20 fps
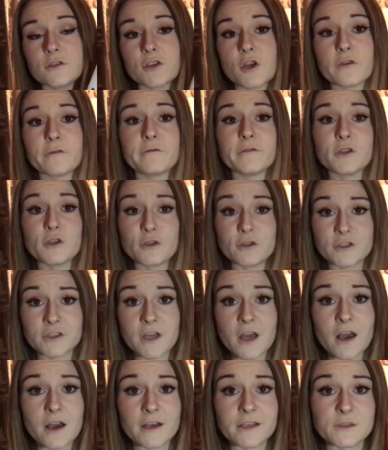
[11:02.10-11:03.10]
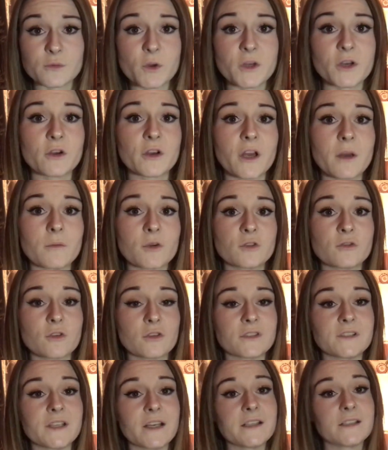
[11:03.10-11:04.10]
So for new starters, when I come
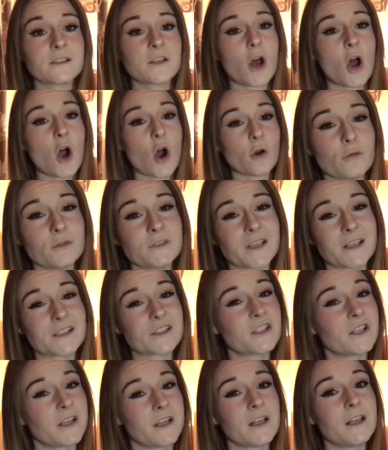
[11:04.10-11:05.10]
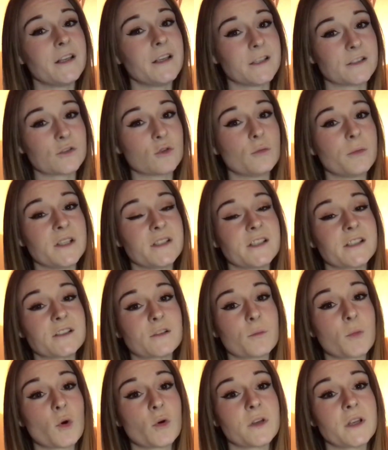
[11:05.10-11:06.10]
across this, I was actually a little bit
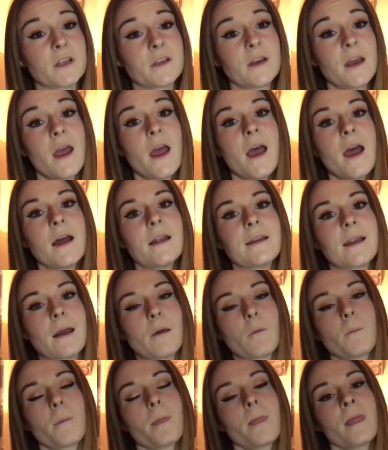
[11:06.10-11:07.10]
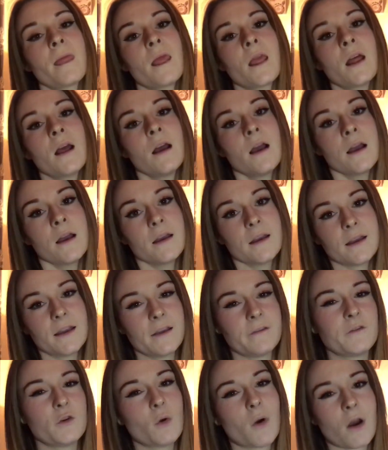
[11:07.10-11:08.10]
disappointed. Now,
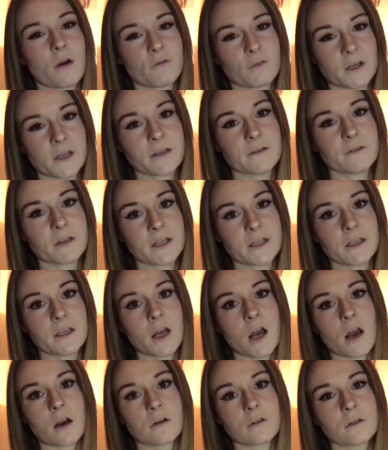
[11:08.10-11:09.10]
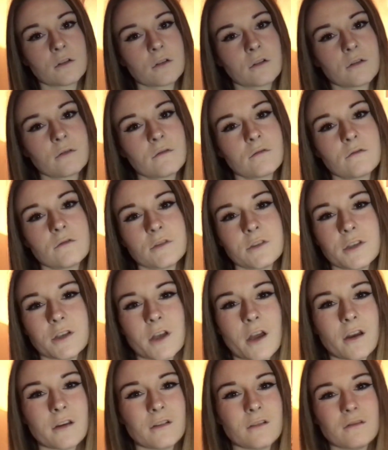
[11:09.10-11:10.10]
if you are really young,
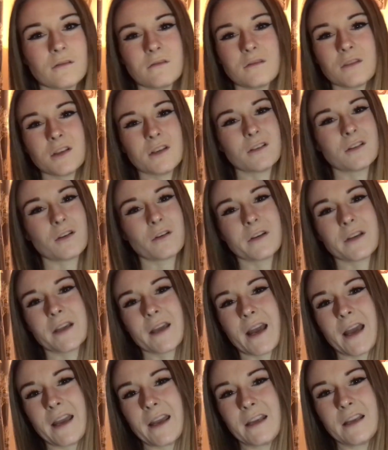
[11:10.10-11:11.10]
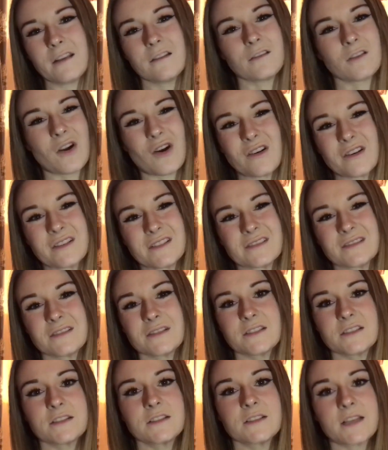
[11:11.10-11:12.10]
you know, you're like 8, 9,
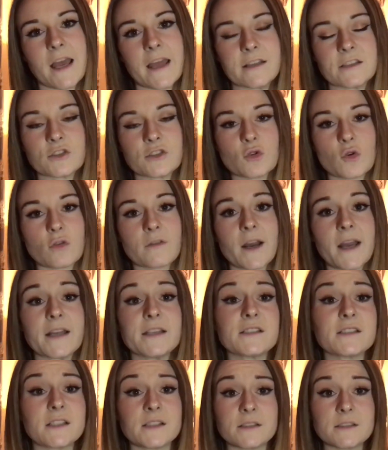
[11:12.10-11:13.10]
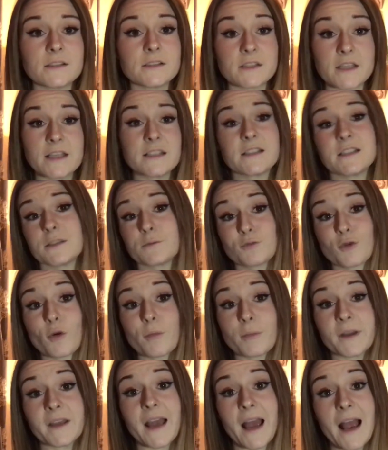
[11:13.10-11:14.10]
10 sort of age, then this is
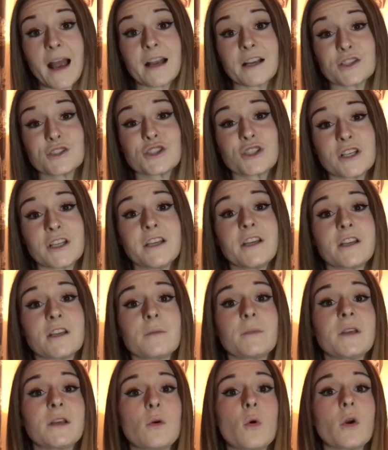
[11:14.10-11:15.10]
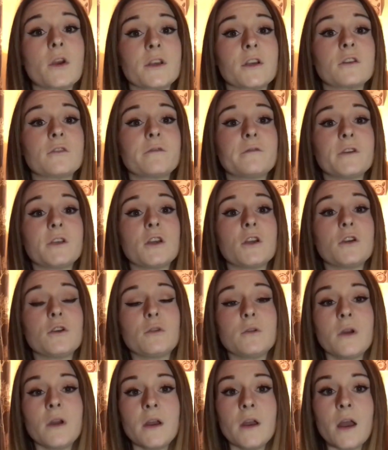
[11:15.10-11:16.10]
probably actually going to be quite good for
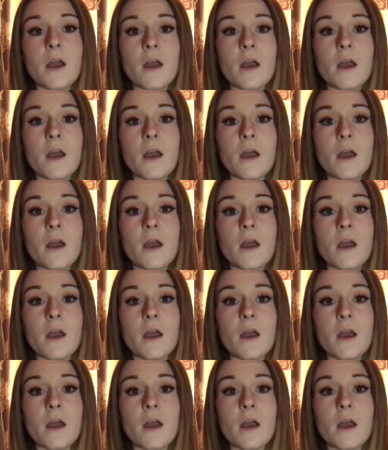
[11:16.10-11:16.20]
you.